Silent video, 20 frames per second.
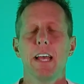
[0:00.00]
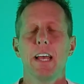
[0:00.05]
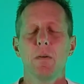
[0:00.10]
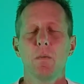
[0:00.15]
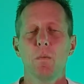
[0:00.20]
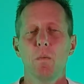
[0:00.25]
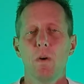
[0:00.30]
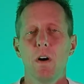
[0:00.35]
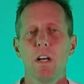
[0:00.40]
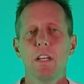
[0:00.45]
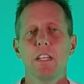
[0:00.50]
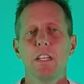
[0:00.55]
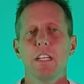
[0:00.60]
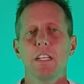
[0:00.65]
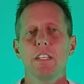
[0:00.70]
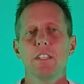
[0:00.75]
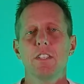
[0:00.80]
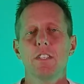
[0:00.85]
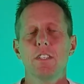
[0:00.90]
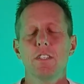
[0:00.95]
and one
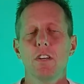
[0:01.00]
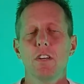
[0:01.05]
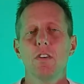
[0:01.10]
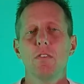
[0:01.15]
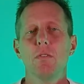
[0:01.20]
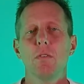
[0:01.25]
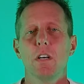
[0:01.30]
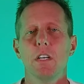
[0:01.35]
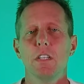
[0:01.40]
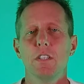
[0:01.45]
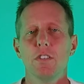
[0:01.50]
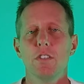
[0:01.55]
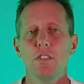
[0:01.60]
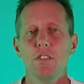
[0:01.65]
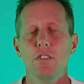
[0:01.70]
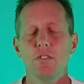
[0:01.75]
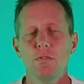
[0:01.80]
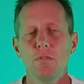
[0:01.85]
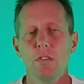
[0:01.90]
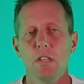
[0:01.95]
that is so
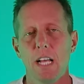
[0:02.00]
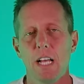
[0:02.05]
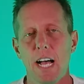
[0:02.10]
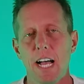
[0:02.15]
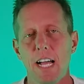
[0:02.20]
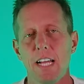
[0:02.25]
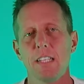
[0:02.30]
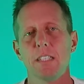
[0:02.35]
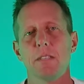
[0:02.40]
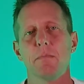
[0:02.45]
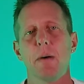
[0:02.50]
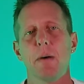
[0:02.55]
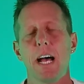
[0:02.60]
underutilized